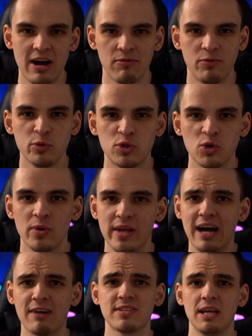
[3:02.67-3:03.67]
helpful tool.
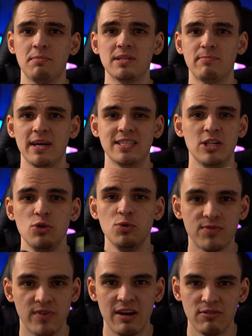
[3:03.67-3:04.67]
Gaff tape is basically
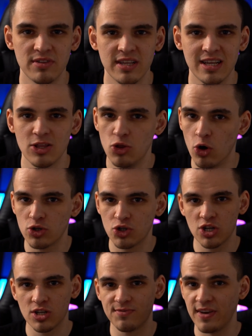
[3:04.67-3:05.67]
used for everything, not
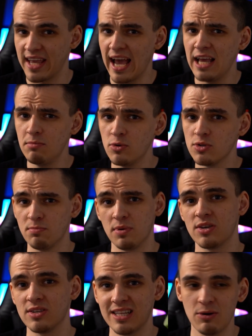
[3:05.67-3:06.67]
just for cables,
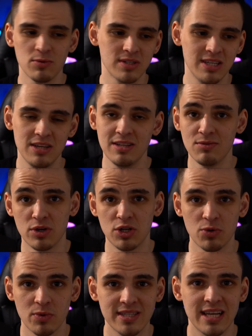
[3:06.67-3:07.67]
because that was the
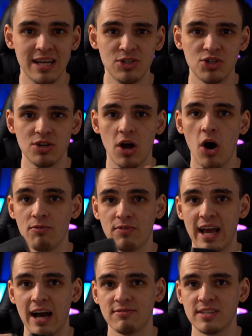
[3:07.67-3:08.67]
original intention of
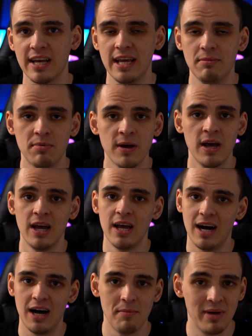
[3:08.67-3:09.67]
gaff tape,
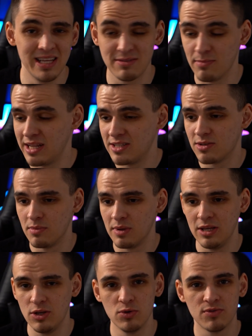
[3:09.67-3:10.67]
is meant to be
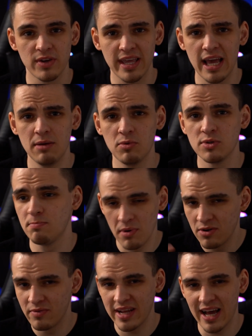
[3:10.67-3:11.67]
used for cables, but
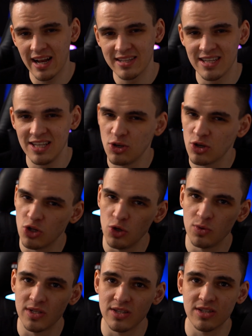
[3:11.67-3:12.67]
in reality you can
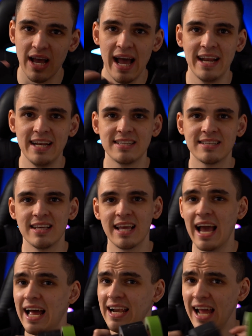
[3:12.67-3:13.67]
use this to anything
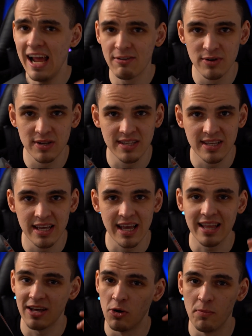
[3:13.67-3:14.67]
and everything
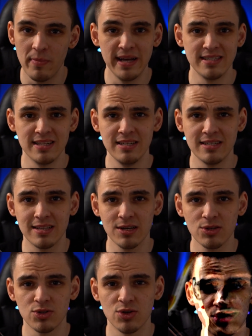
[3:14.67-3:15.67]
that will basically
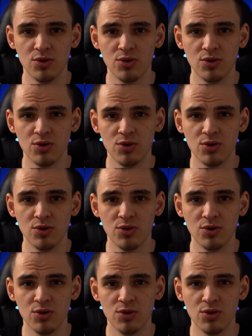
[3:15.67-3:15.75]
stick to.